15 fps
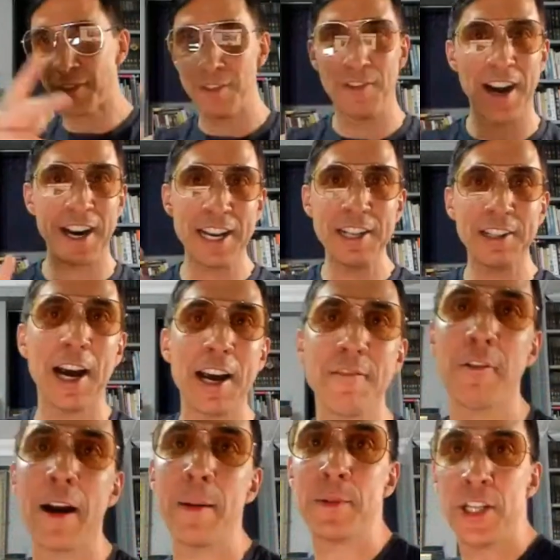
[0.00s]
fucking
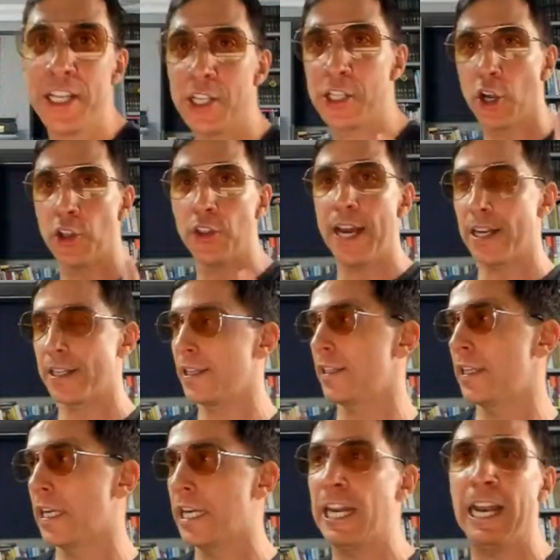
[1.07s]
Dave Repton, he's gone now,
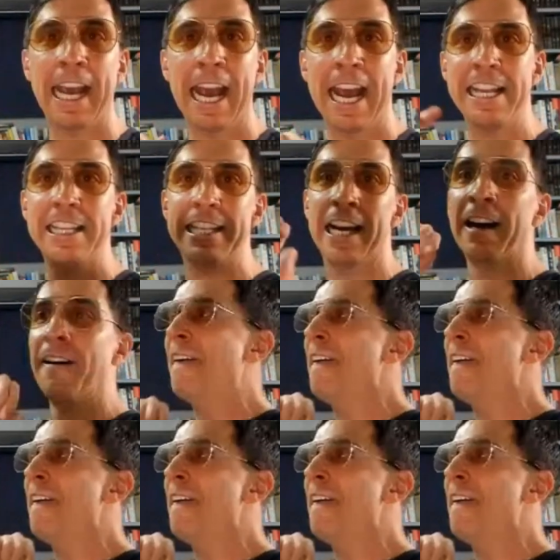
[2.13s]
testicular cancer.